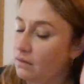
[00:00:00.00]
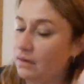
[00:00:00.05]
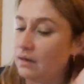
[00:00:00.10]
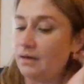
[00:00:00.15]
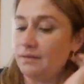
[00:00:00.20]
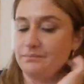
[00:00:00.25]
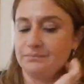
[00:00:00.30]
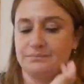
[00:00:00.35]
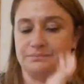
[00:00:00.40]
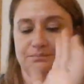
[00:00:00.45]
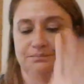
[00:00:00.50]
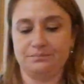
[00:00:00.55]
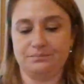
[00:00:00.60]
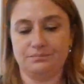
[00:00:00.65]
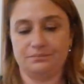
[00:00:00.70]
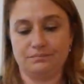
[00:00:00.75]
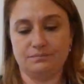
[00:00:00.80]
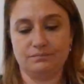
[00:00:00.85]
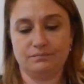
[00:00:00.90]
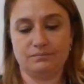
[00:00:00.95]
know.
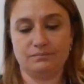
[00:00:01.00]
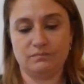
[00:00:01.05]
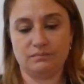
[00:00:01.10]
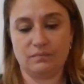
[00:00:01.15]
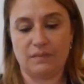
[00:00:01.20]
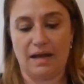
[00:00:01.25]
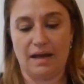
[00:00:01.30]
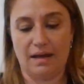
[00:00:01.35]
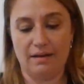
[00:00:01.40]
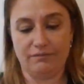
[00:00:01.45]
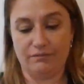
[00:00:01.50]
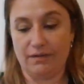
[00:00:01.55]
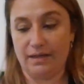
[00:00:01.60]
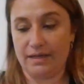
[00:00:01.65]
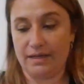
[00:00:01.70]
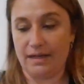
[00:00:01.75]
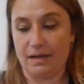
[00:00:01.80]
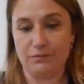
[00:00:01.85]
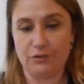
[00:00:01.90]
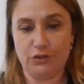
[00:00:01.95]
I have
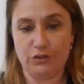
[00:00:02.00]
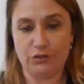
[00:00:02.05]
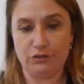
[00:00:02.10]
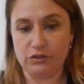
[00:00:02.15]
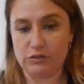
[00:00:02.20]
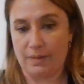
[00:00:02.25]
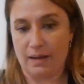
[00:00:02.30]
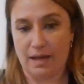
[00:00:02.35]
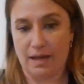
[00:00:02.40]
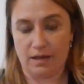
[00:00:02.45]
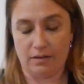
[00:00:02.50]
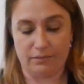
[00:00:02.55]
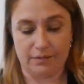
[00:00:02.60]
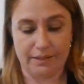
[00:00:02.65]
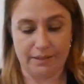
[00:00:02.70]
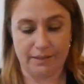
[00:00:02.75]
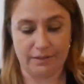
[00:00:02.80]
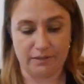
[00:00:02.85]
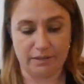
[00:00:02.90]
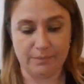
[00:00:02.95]
like a huge pile
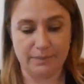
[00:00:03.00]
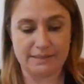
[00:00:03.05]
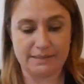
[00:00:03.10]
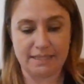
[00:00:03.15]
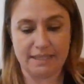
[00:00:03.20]
right here. Let me